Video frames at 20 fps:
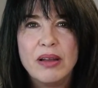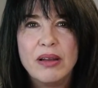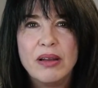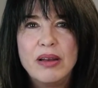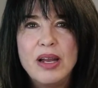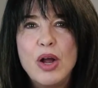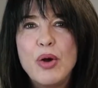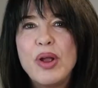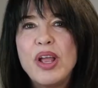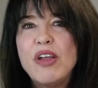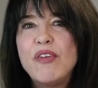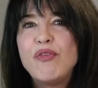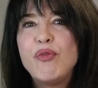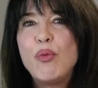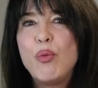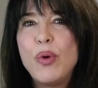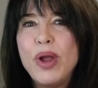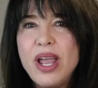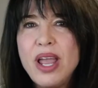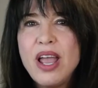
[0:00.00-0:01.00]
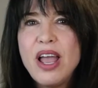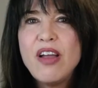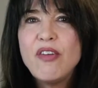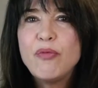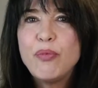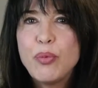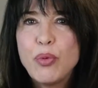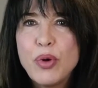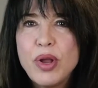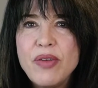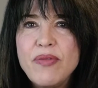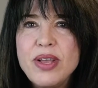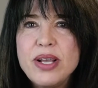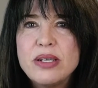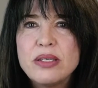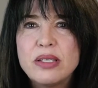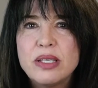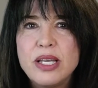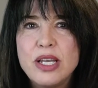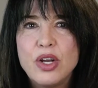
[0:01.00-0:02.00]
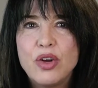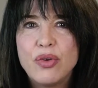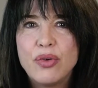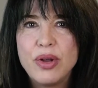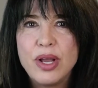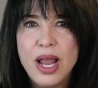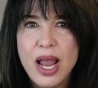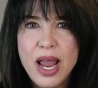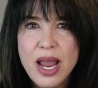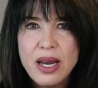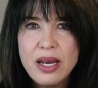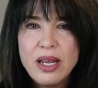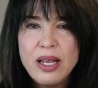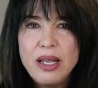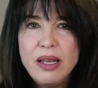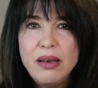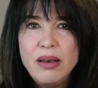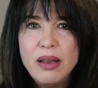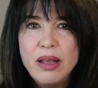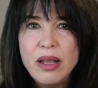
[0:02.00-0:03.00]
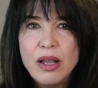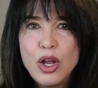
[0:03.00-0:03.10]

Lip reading: Now, if we have previously created